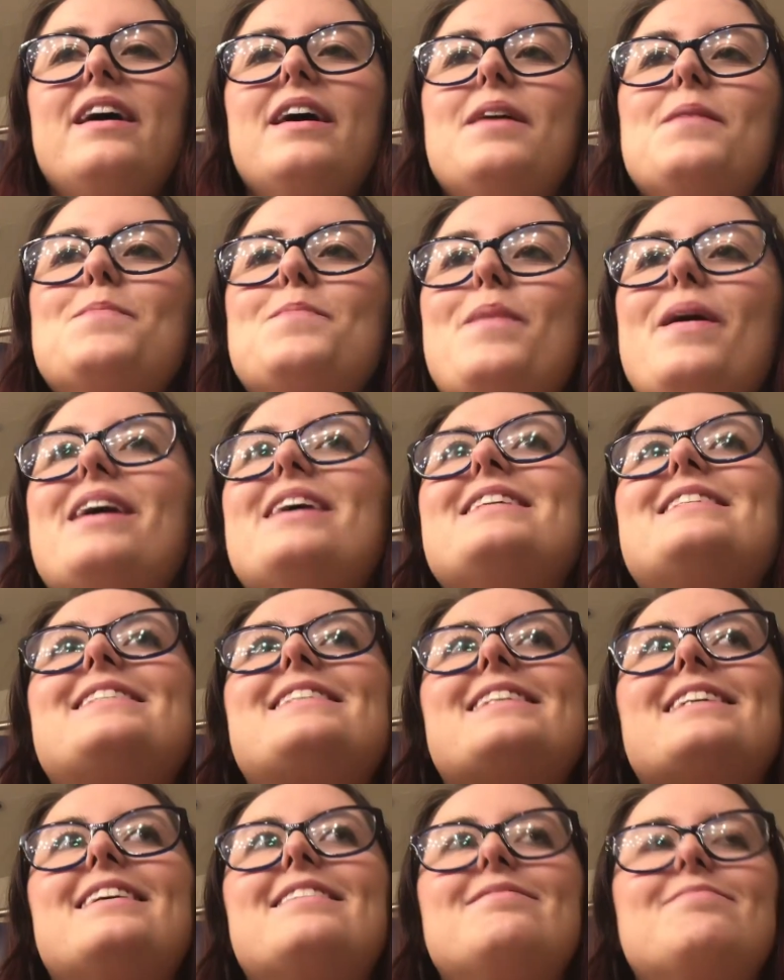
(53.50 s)
but
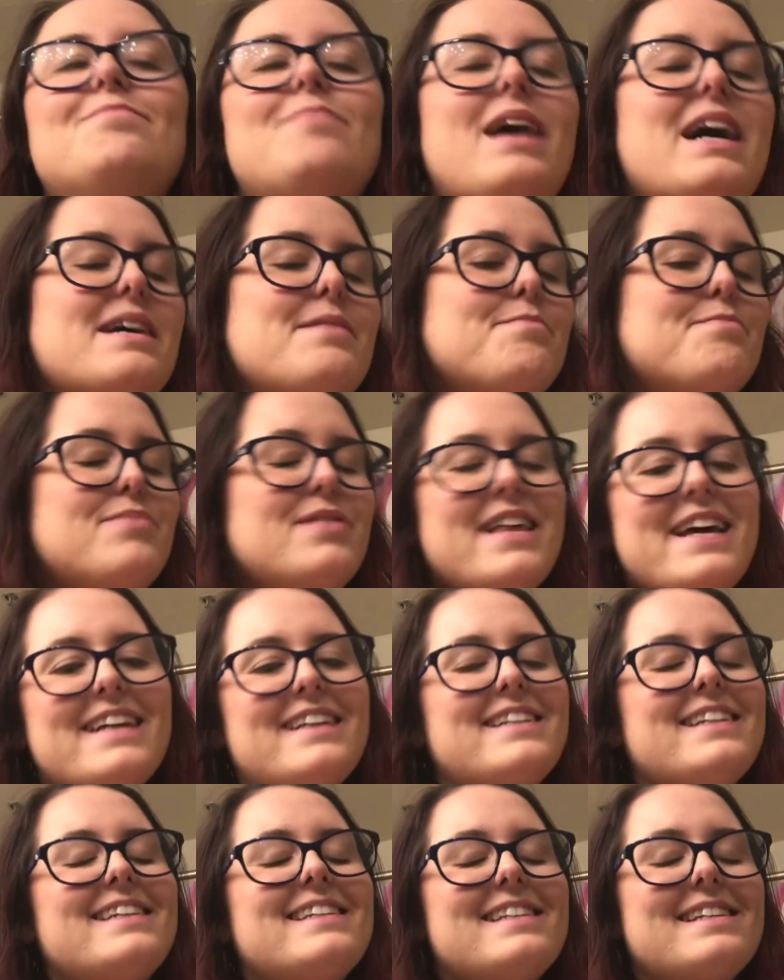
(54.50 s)
my
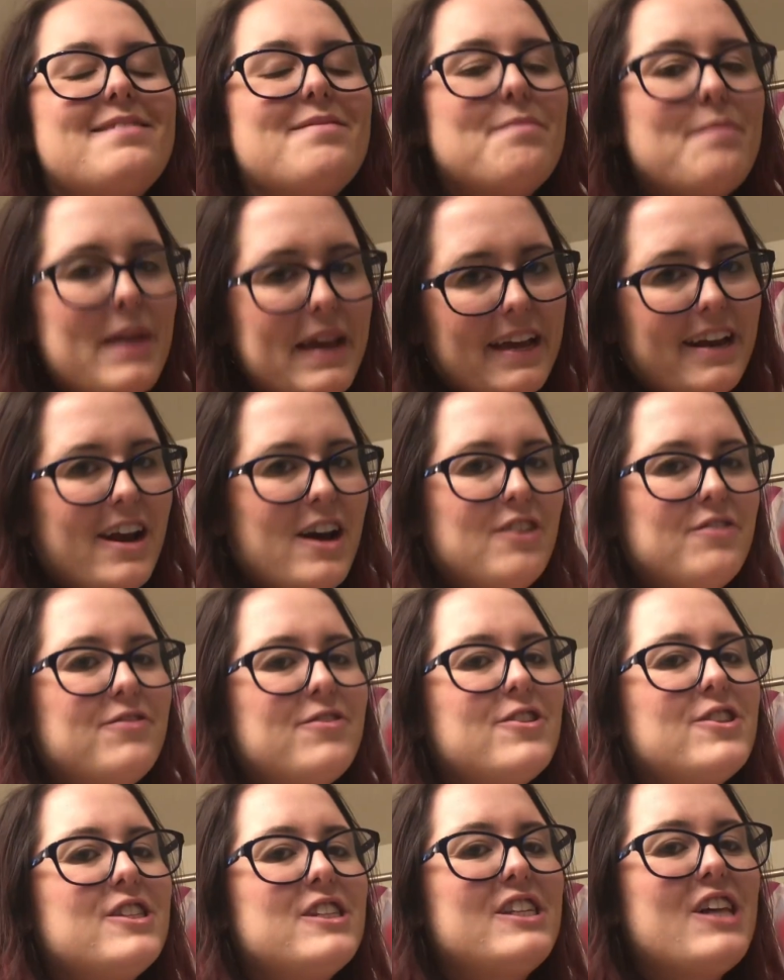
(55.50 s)
plant isn't big enough,
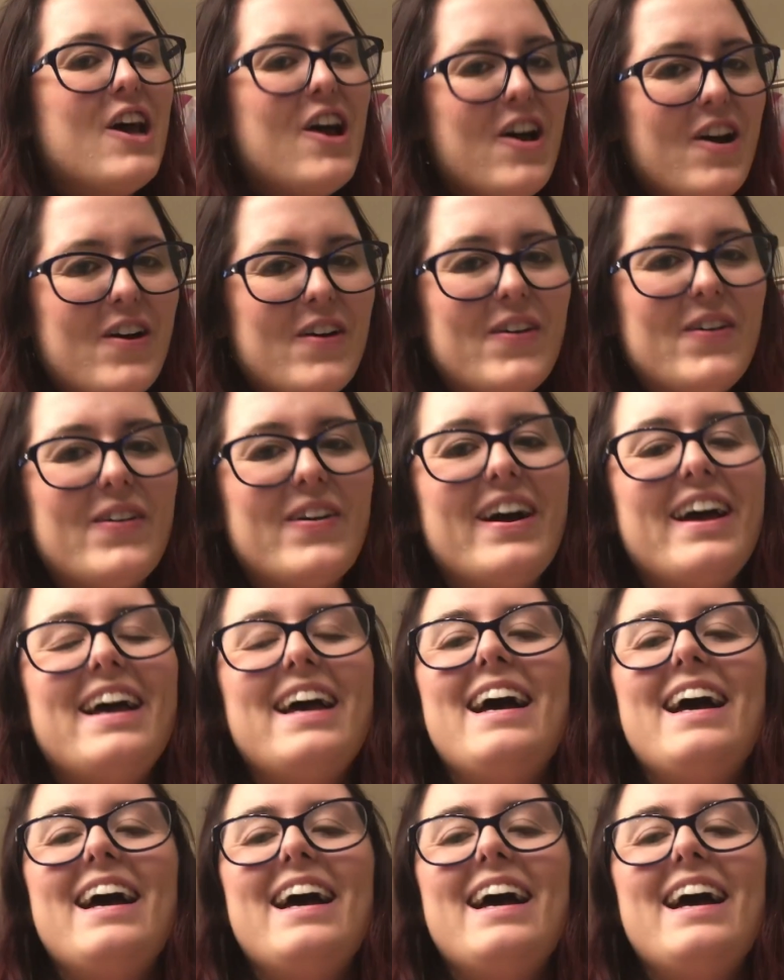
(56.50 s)
so